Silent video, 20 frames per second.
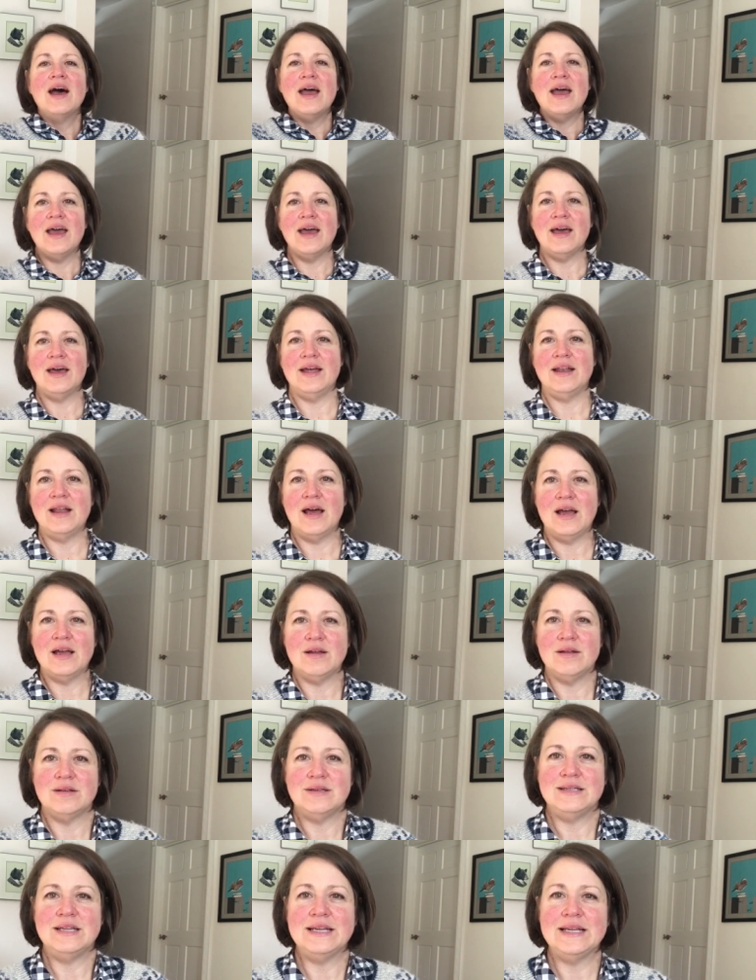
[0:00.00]
And I
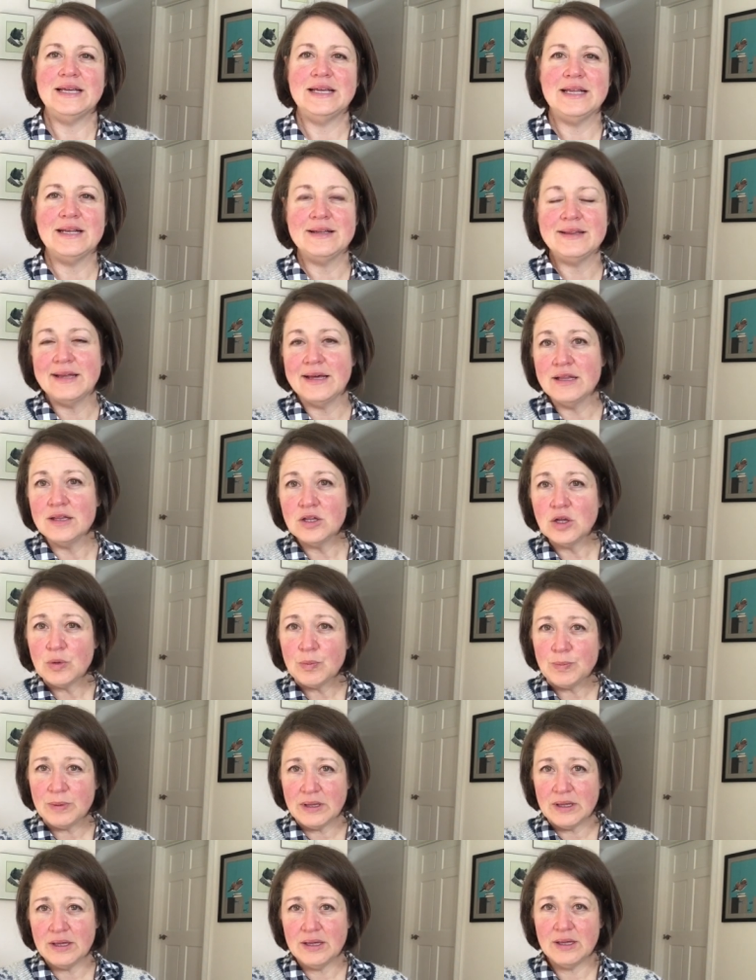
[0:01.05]
knit it in Let
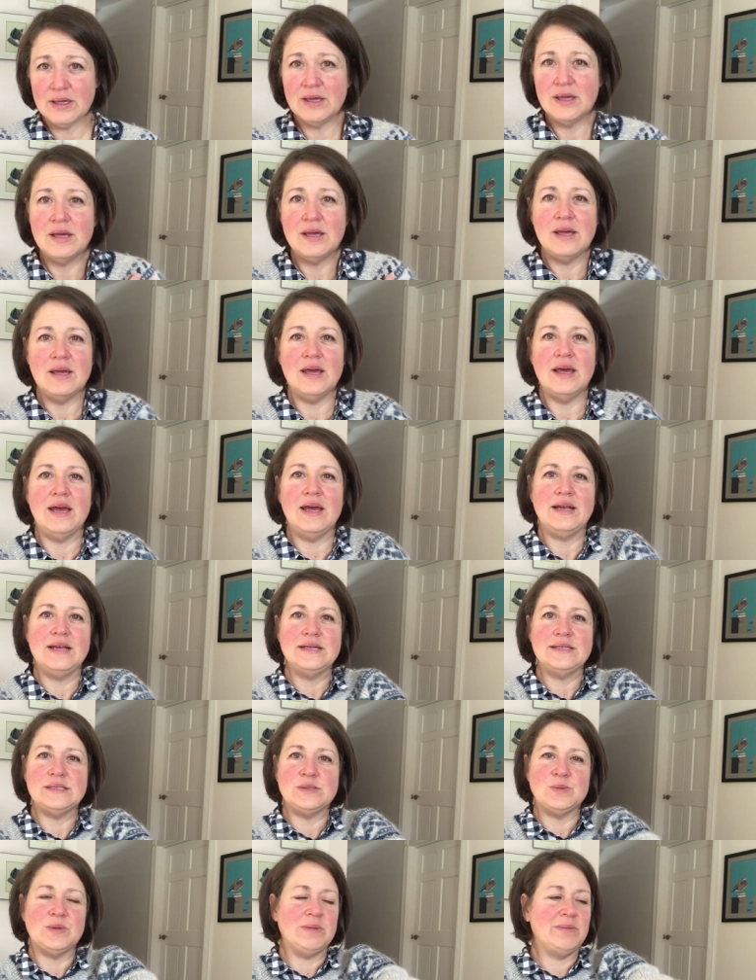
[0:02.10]
Lopey, and
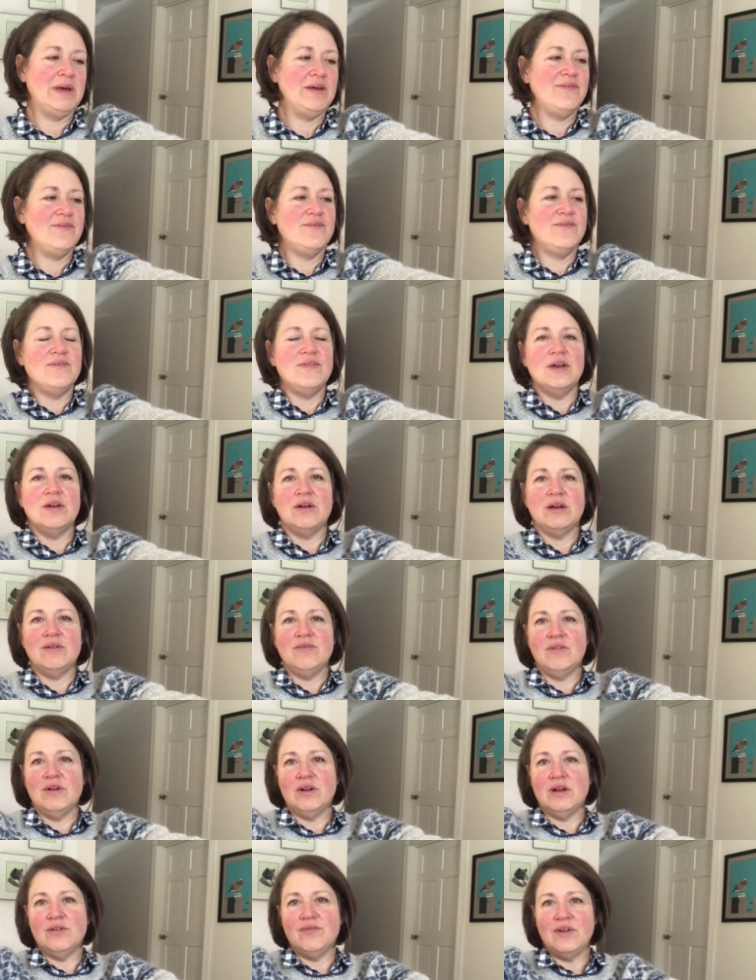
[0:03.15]
it's one of my very,
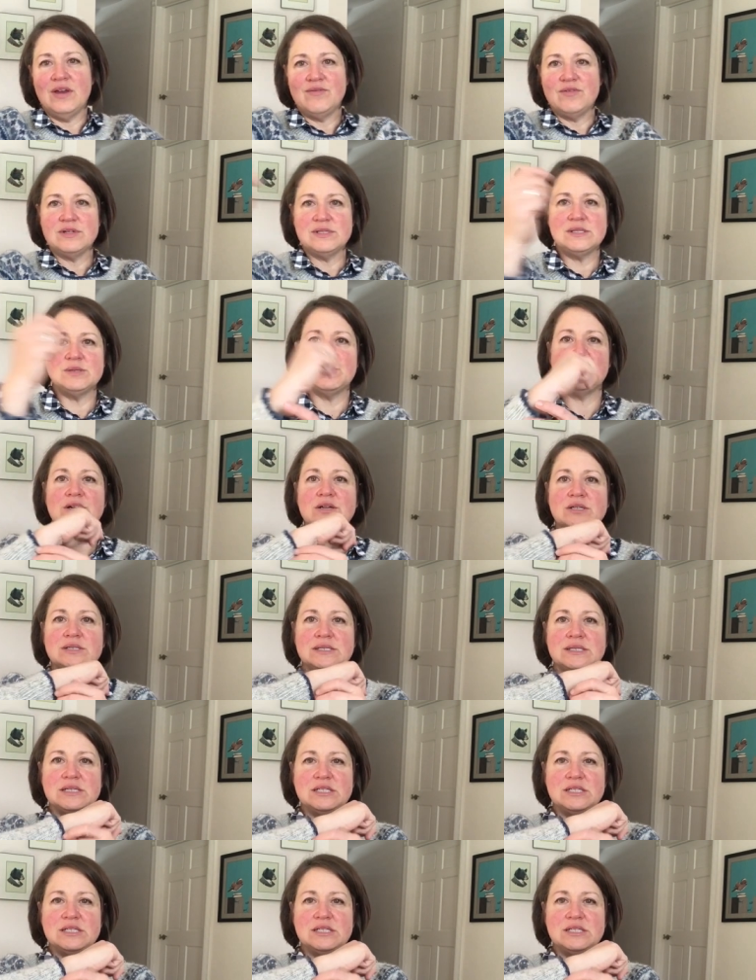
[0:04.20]
very favorite sweaters.